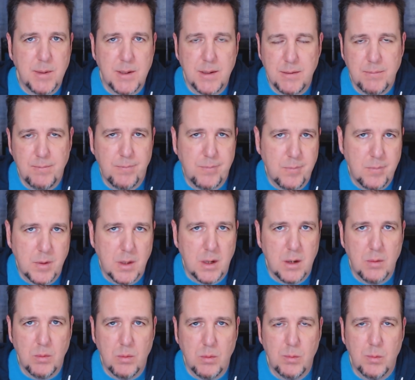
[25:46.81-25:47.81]
and you
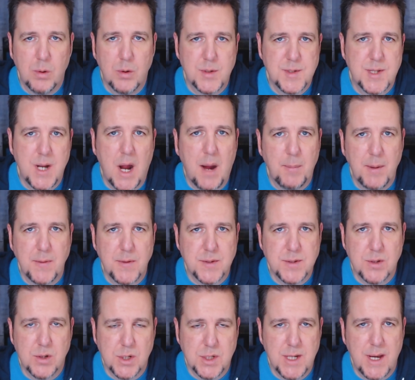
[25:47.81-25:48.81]
know, we're stopping the
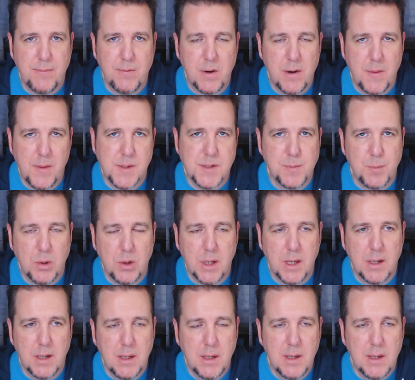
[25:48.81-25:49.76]
search effort at this point.